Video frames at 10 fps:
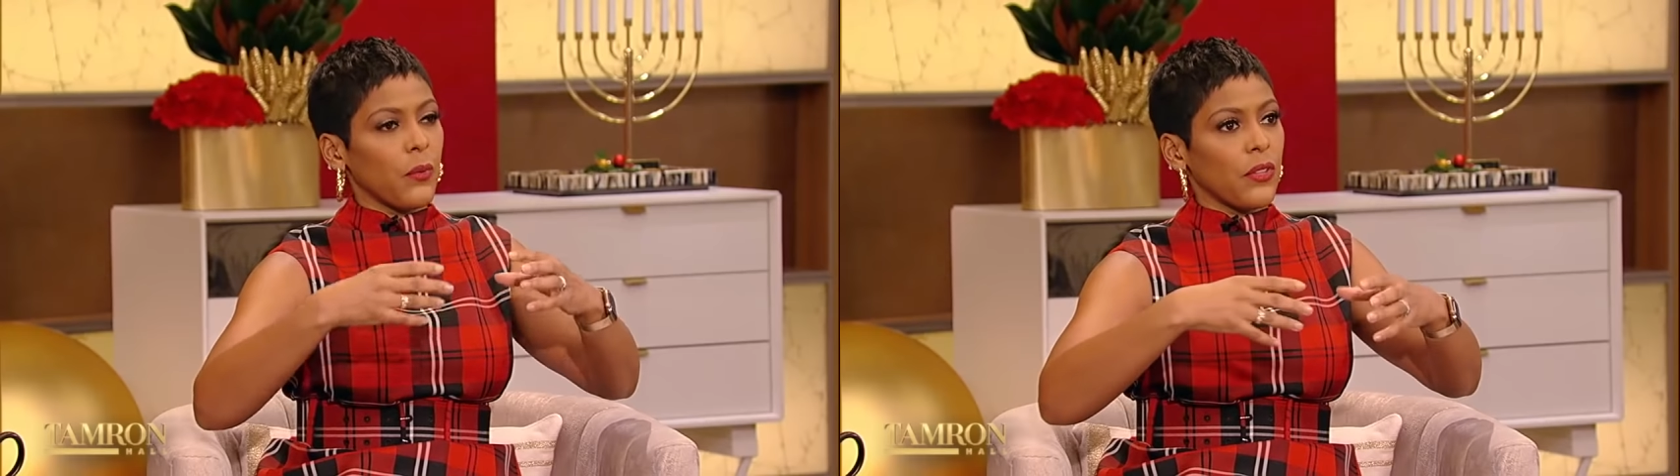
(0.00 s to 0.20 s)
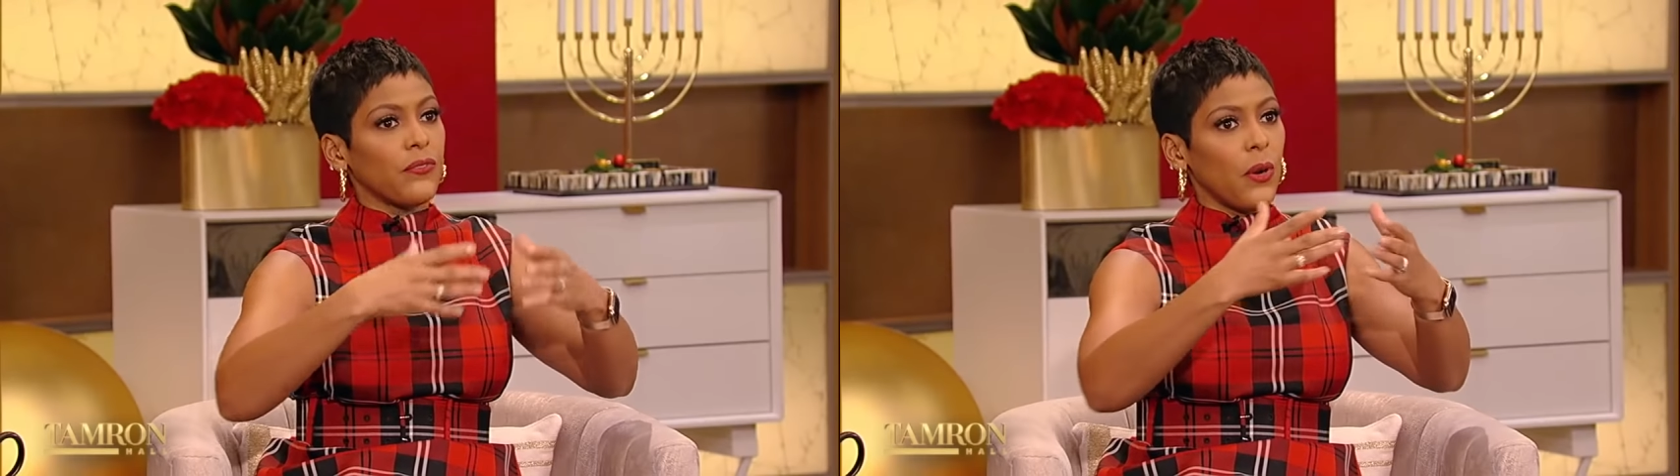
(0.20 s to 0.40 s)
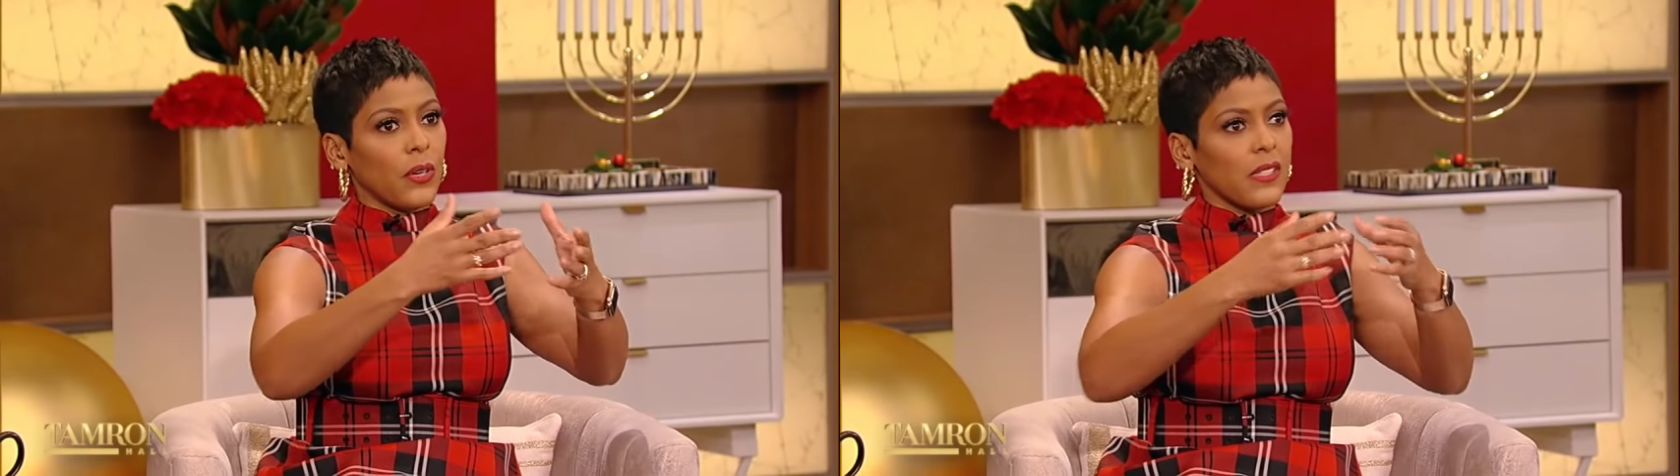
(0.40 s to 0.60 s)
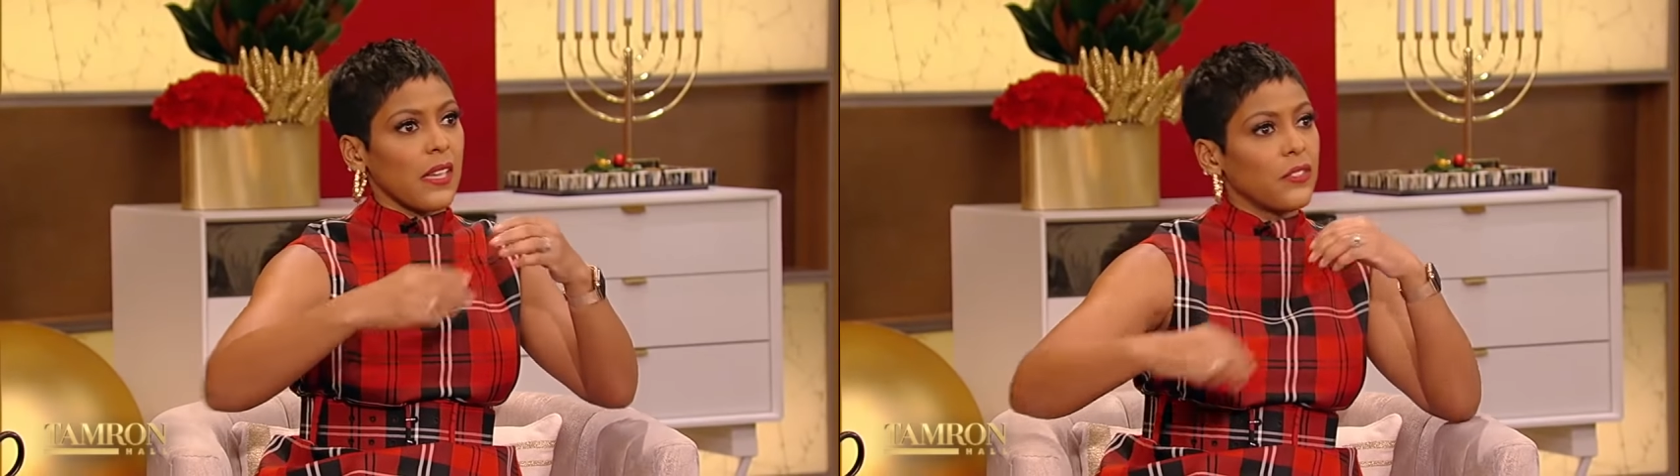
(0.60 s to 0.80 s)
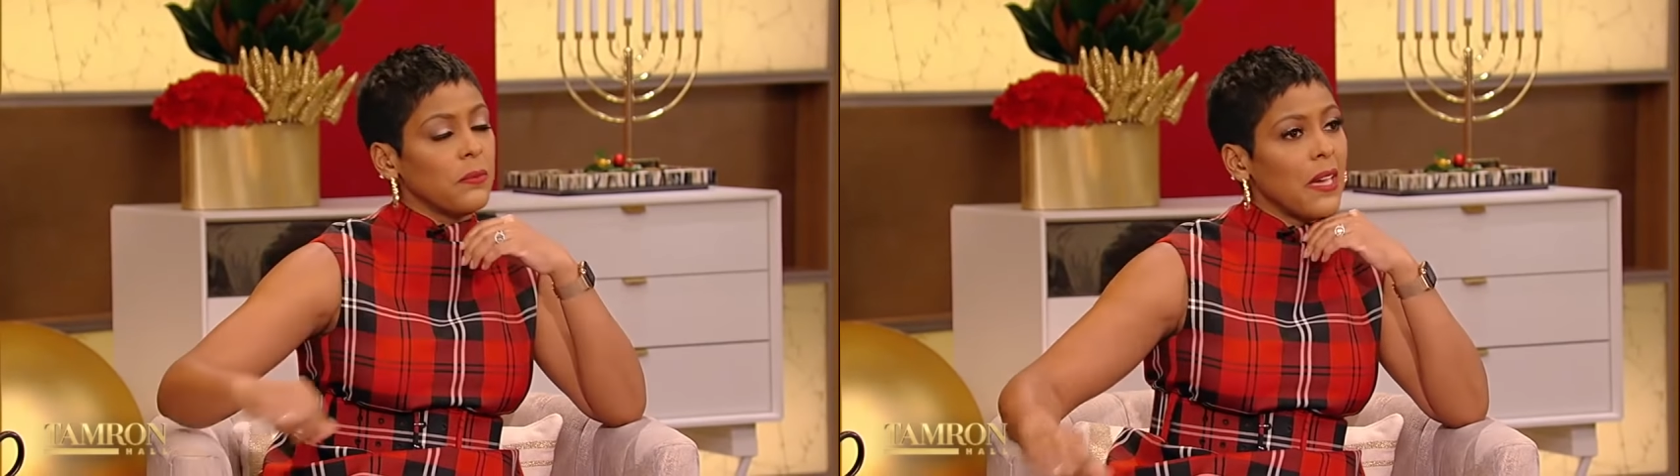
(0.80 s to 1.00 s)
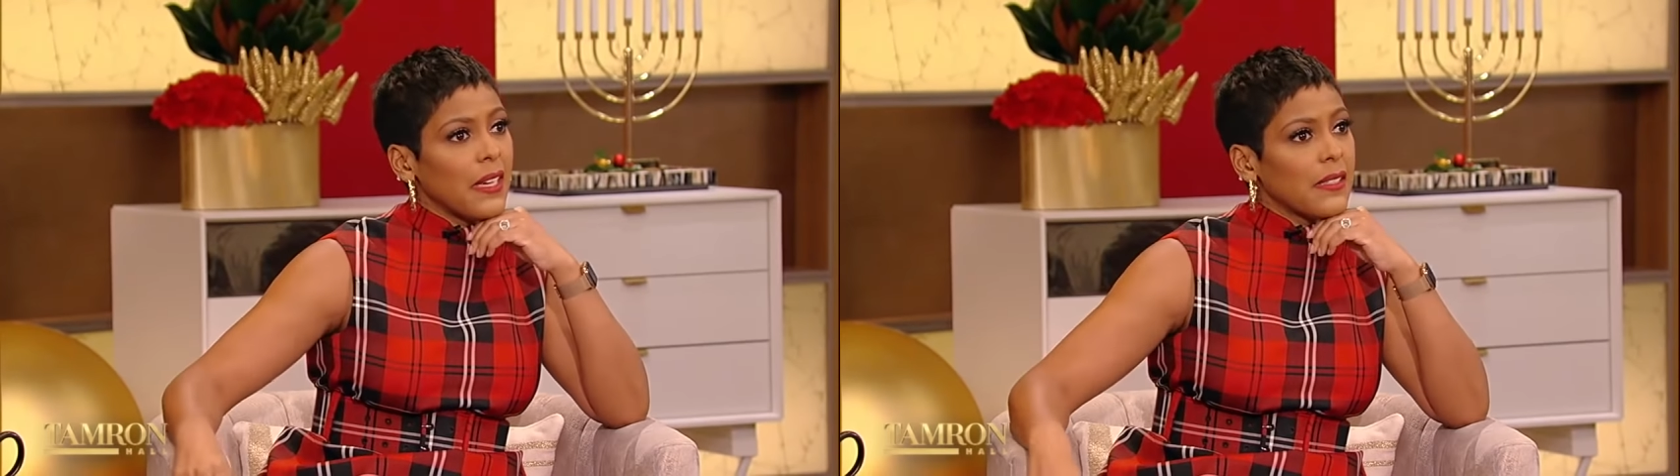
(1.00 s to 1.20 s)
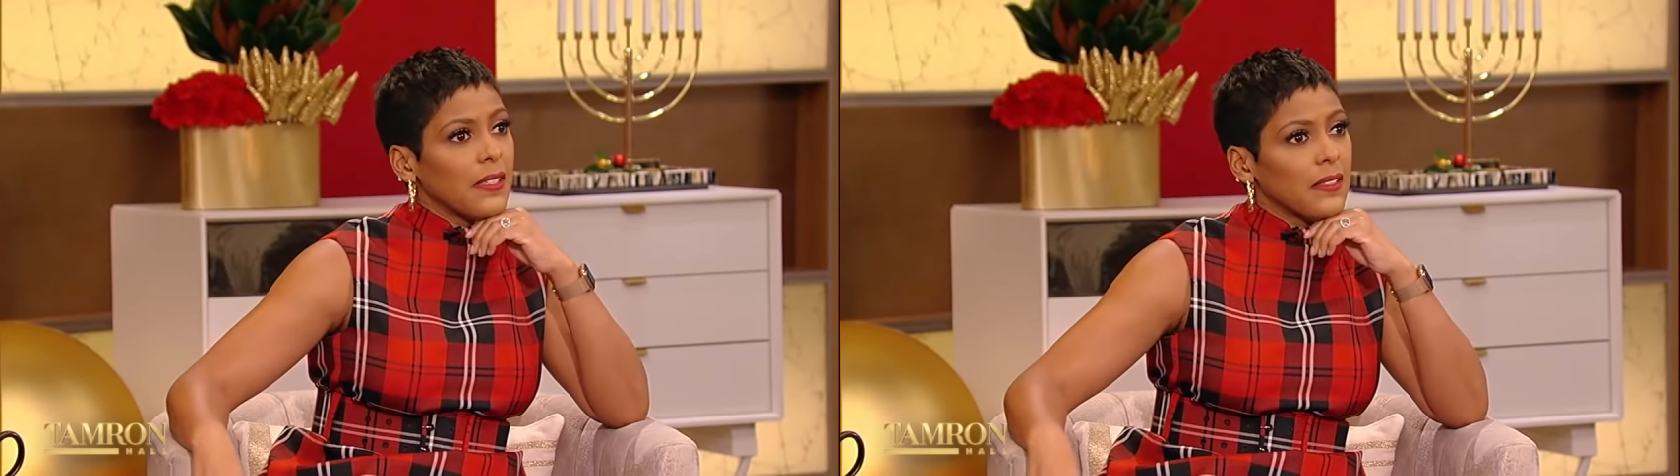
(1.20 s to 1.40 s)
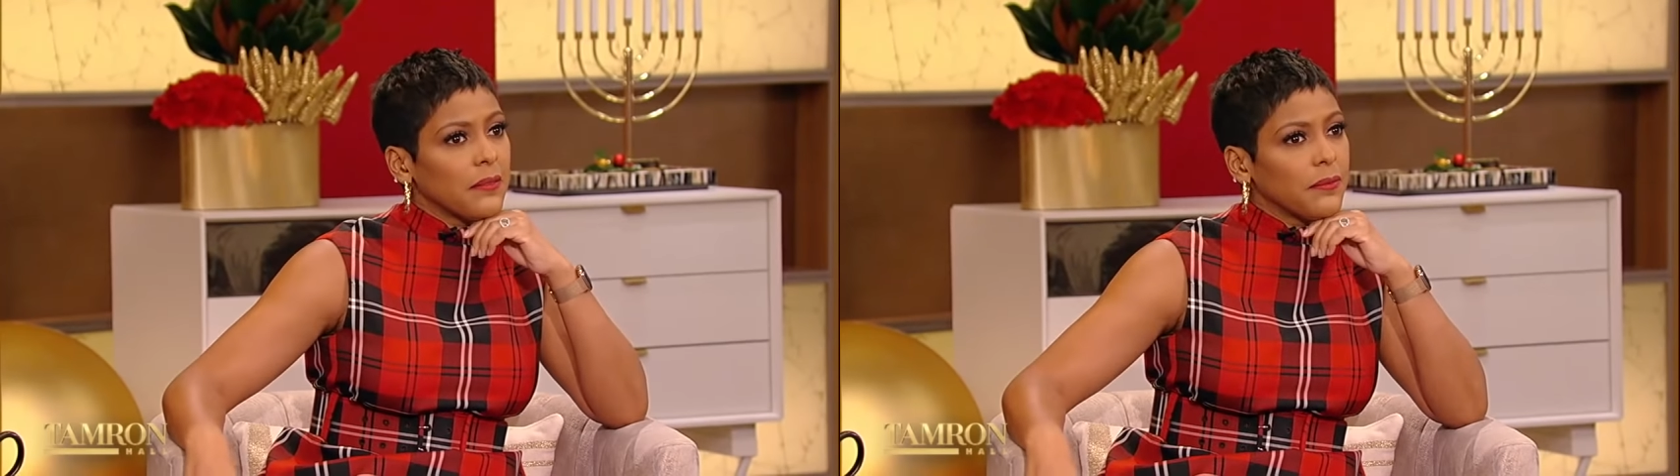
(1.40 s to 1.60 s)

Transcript: were the focus, and you met.